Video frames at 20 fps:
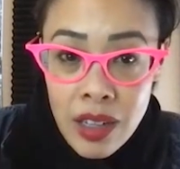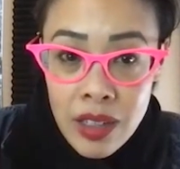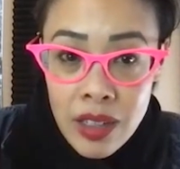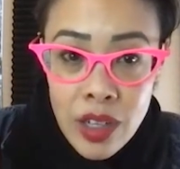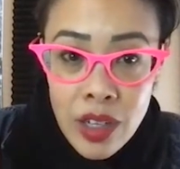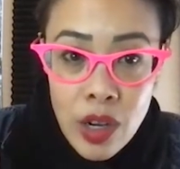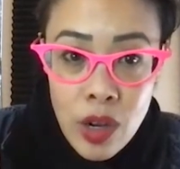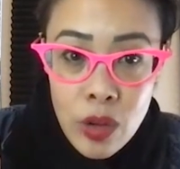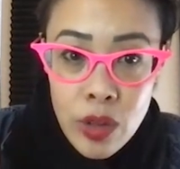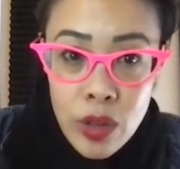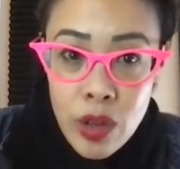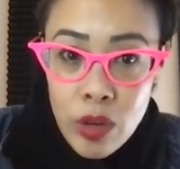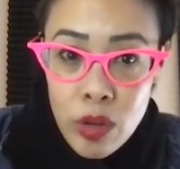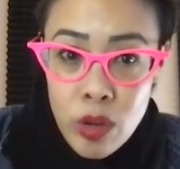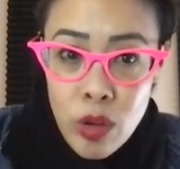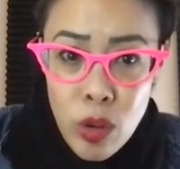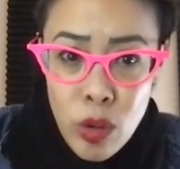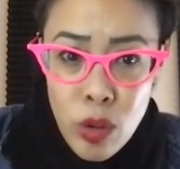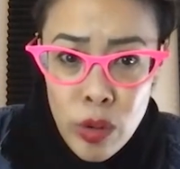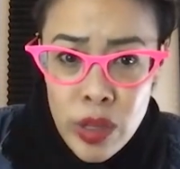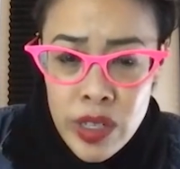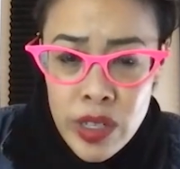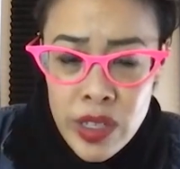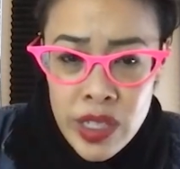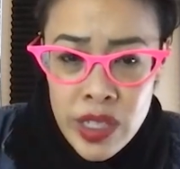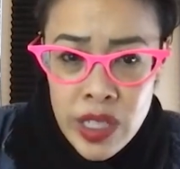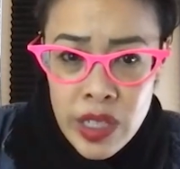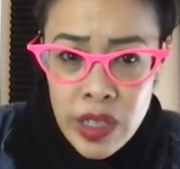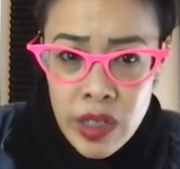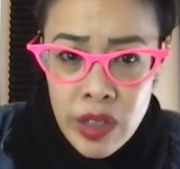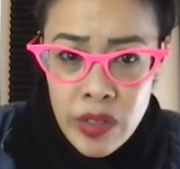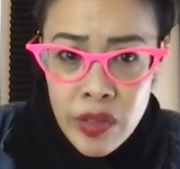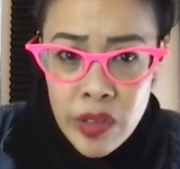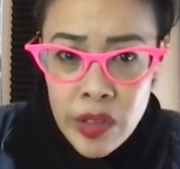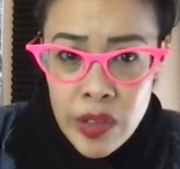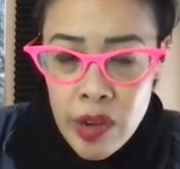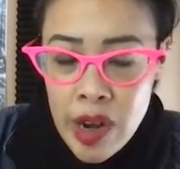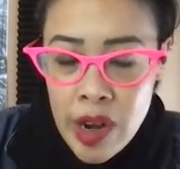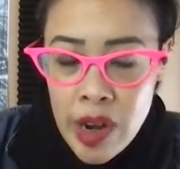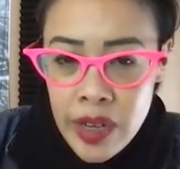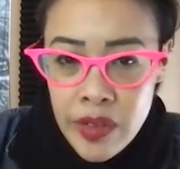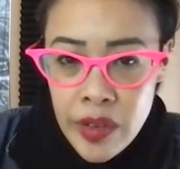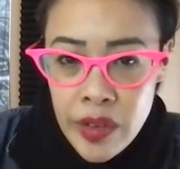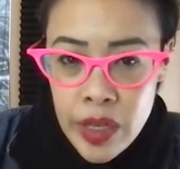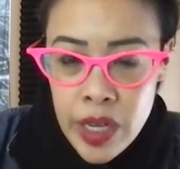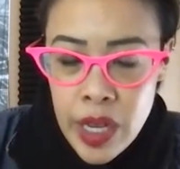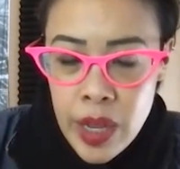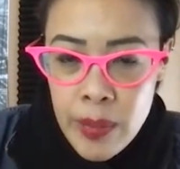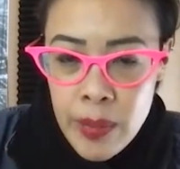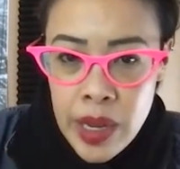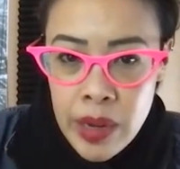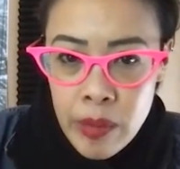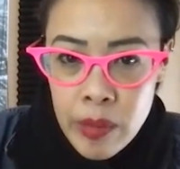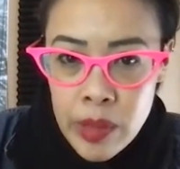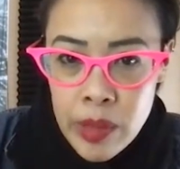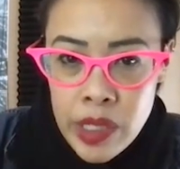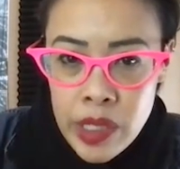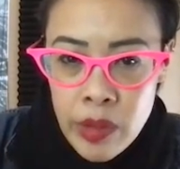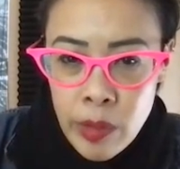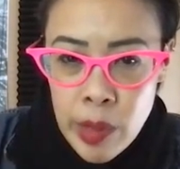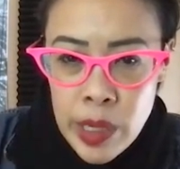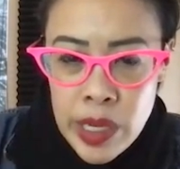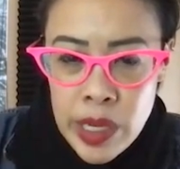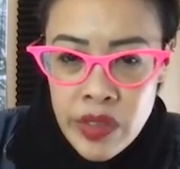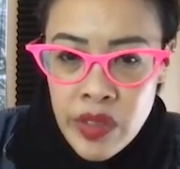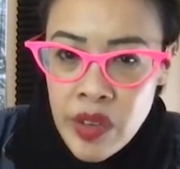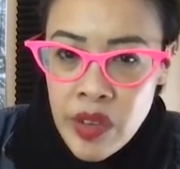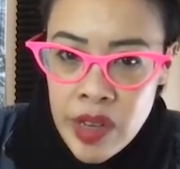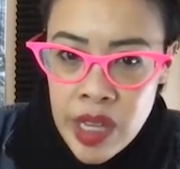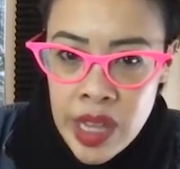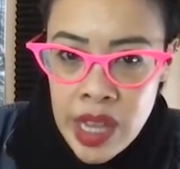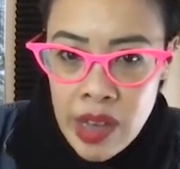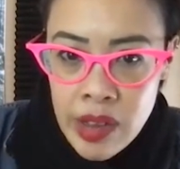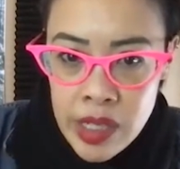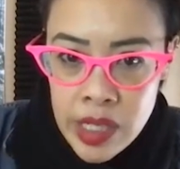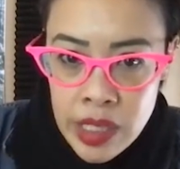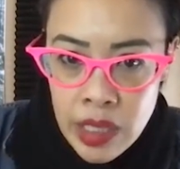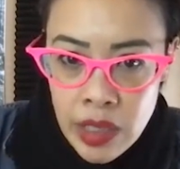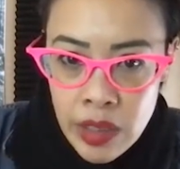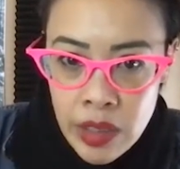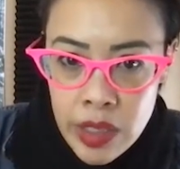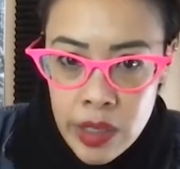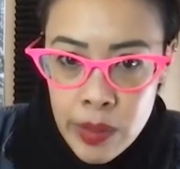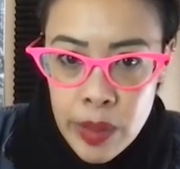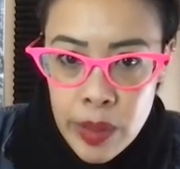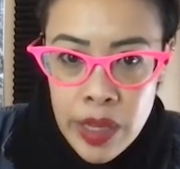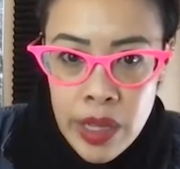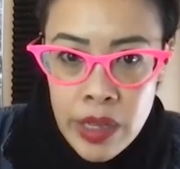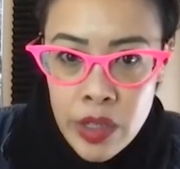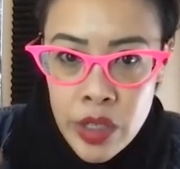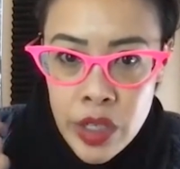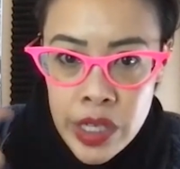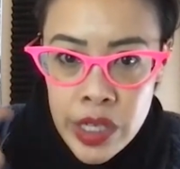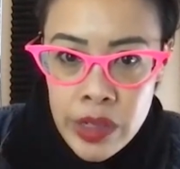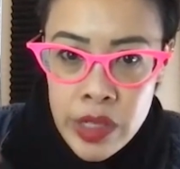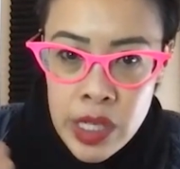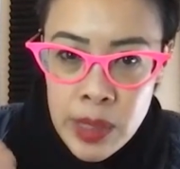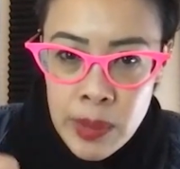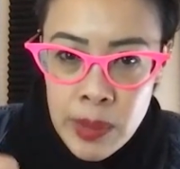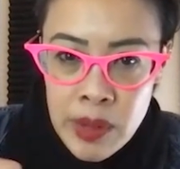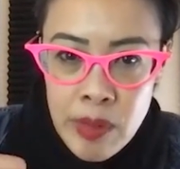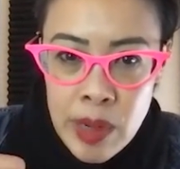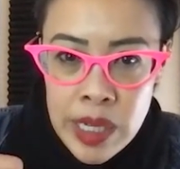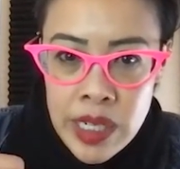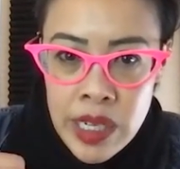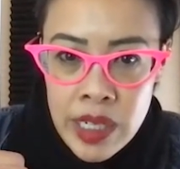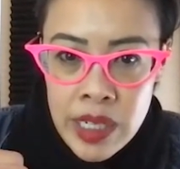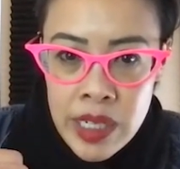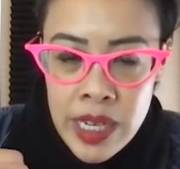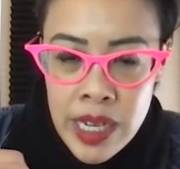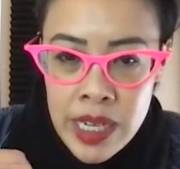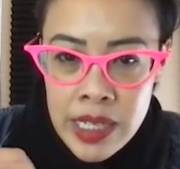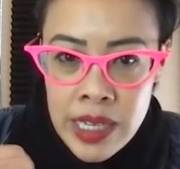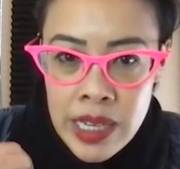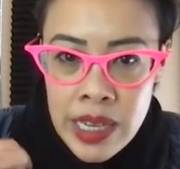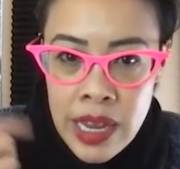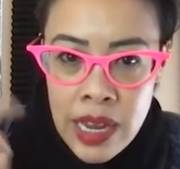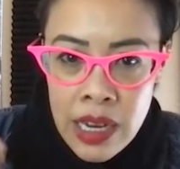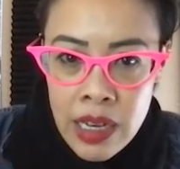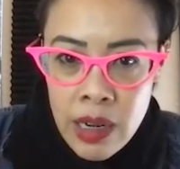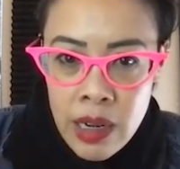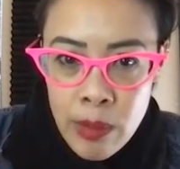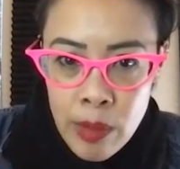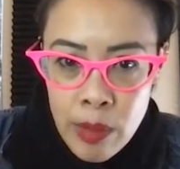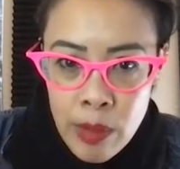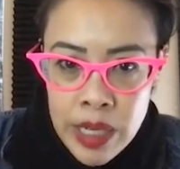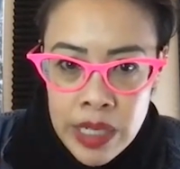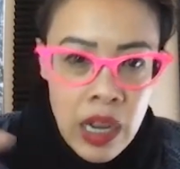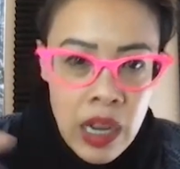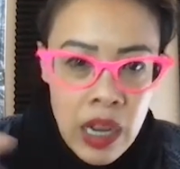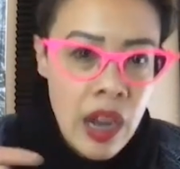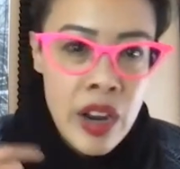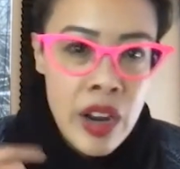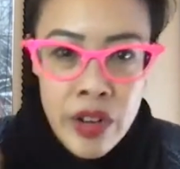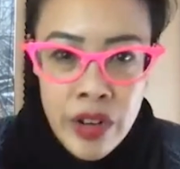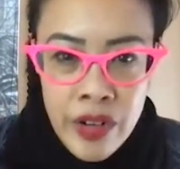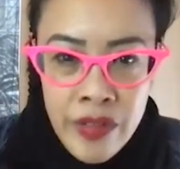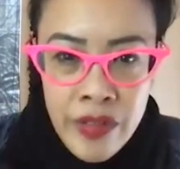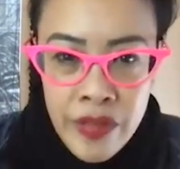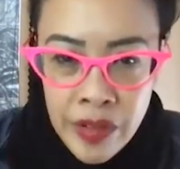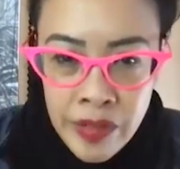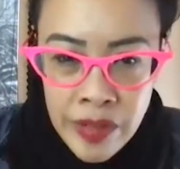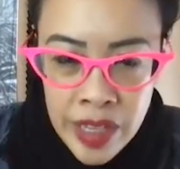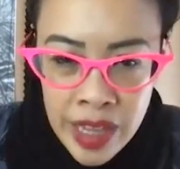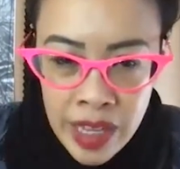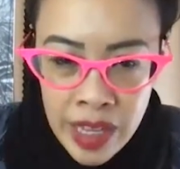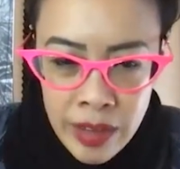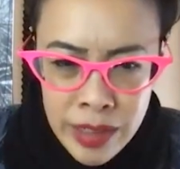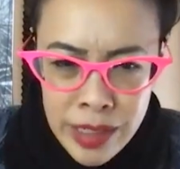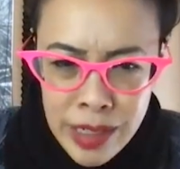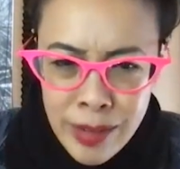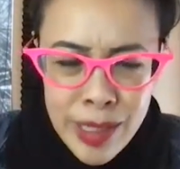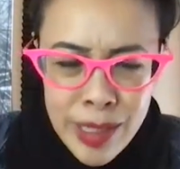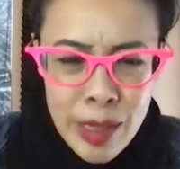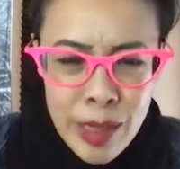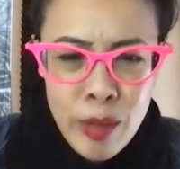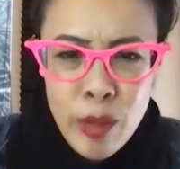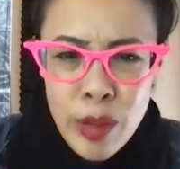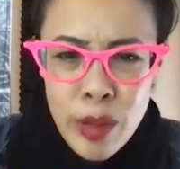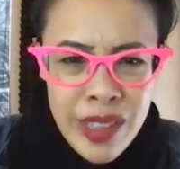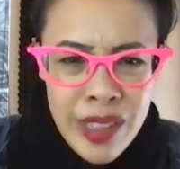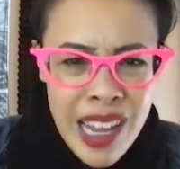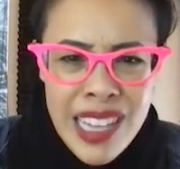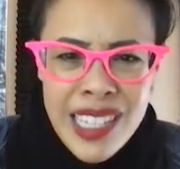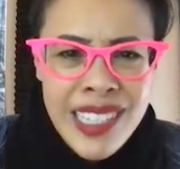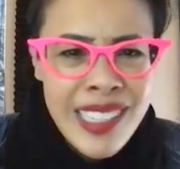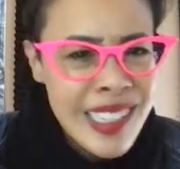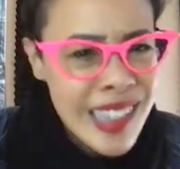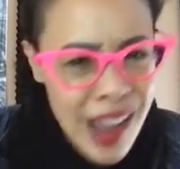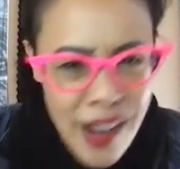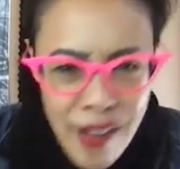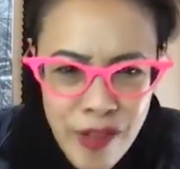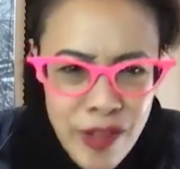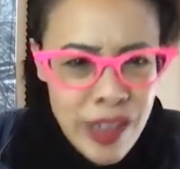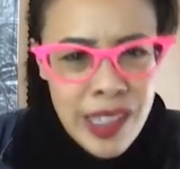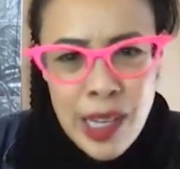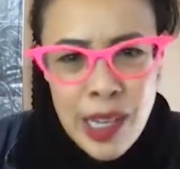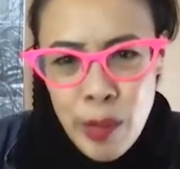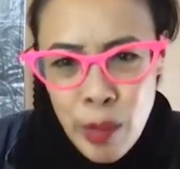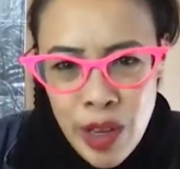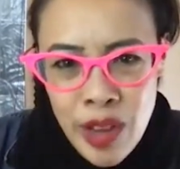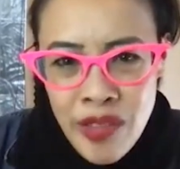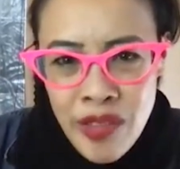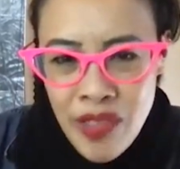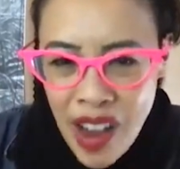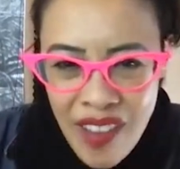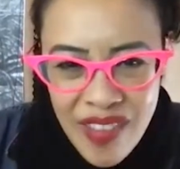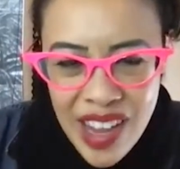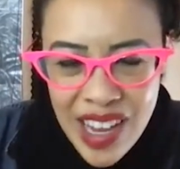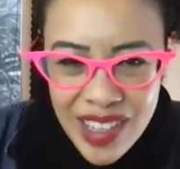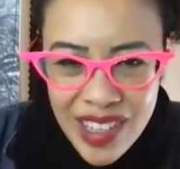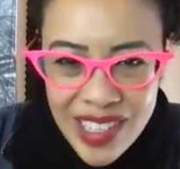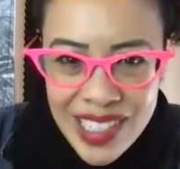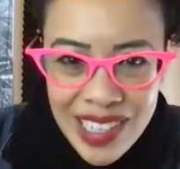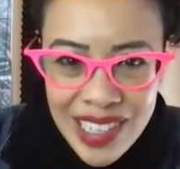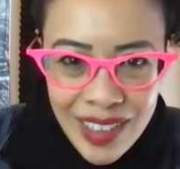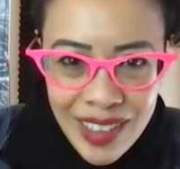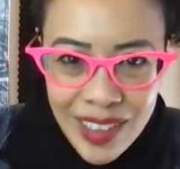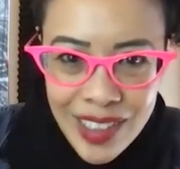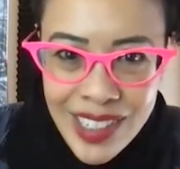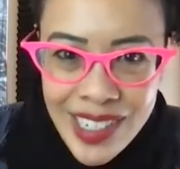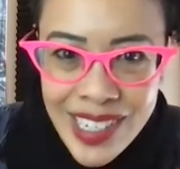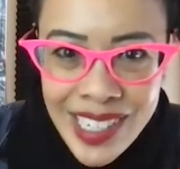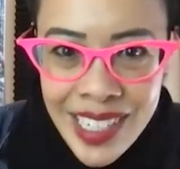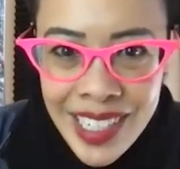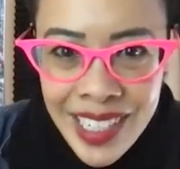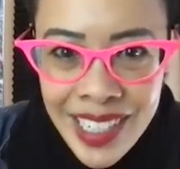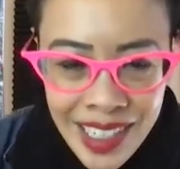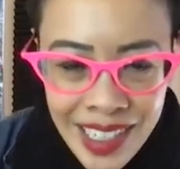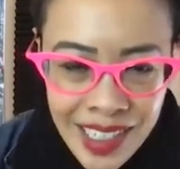you know, their goal this year for their end of year campaign was to raise fifty thousand dollars, but then she used some of my techniques and they ended up raising one hundred fifty thousand dollars. I was like, well, that's definitely worth five thousand dollars.